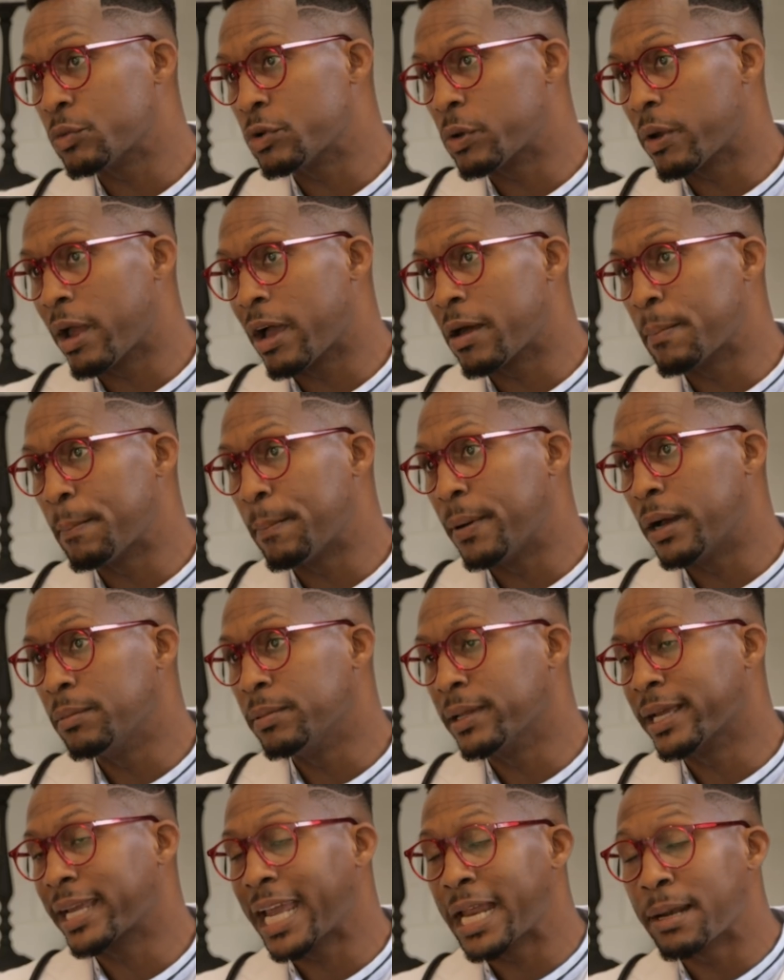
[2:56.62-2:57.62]
when you're out in
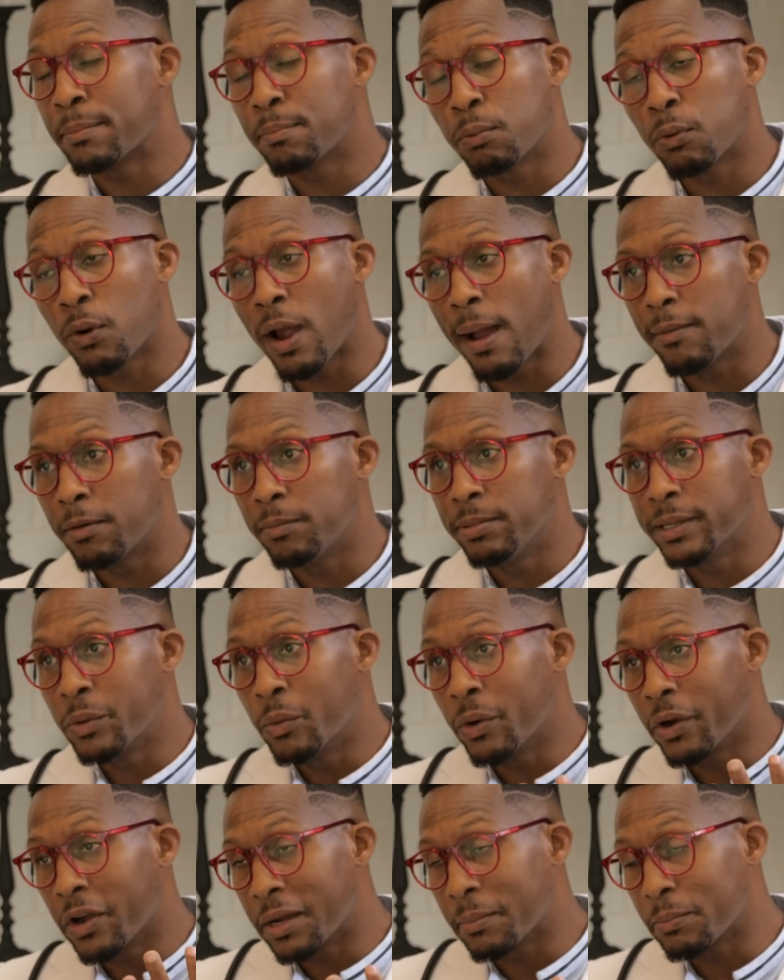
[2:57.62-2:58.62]
public and probably
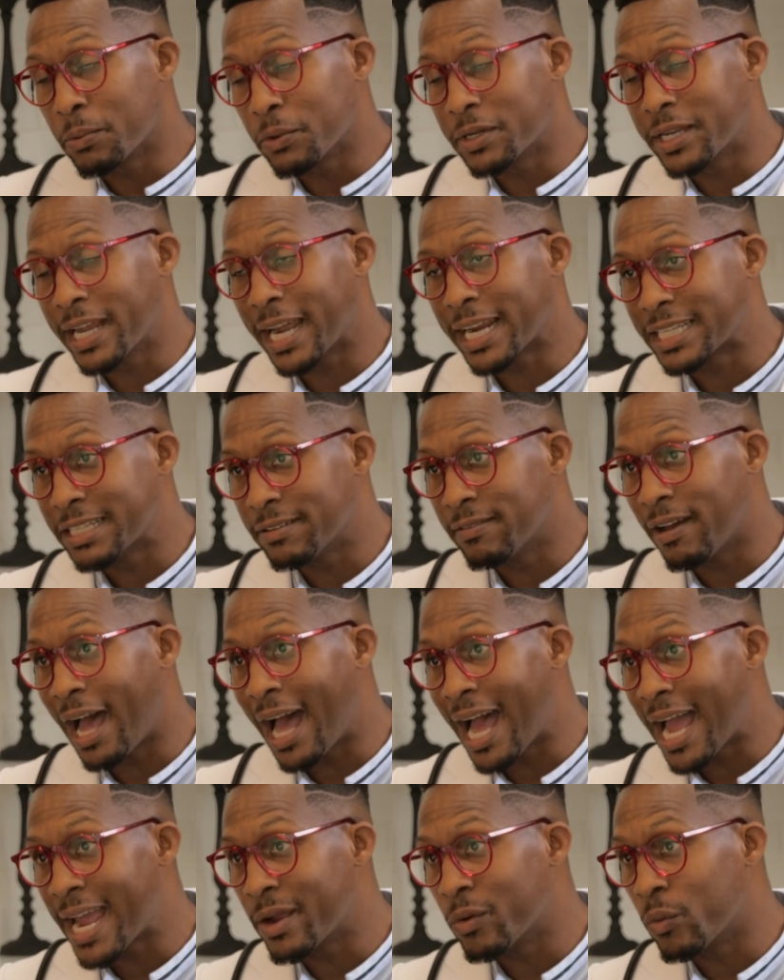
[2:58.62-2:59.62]
wearing protective
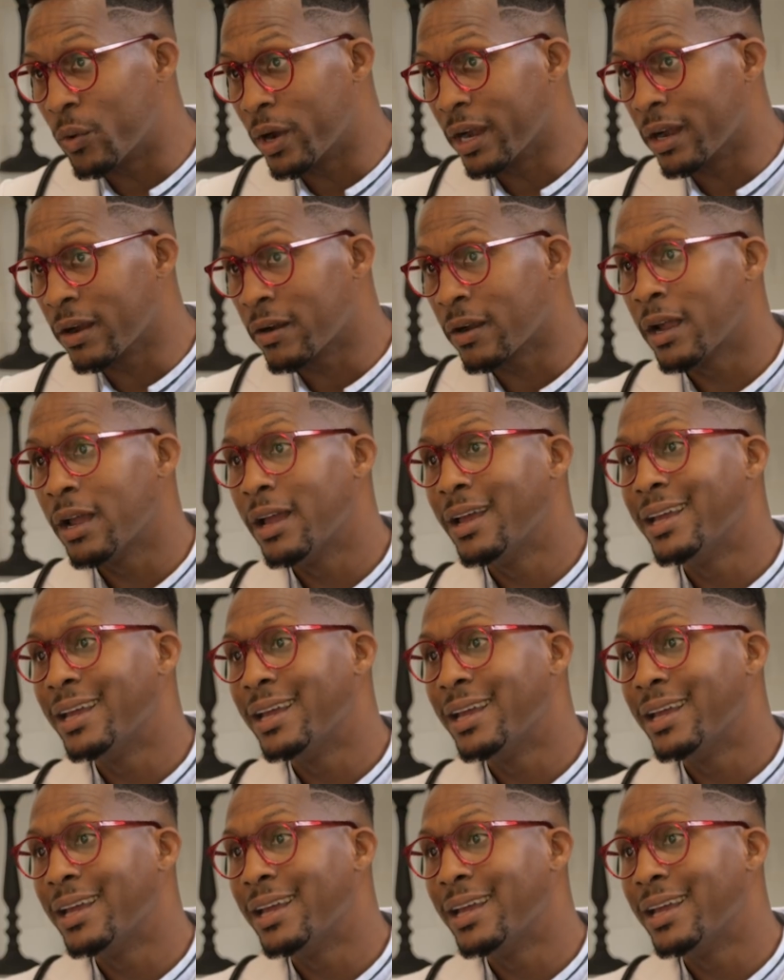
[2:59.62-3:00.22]
eyewear.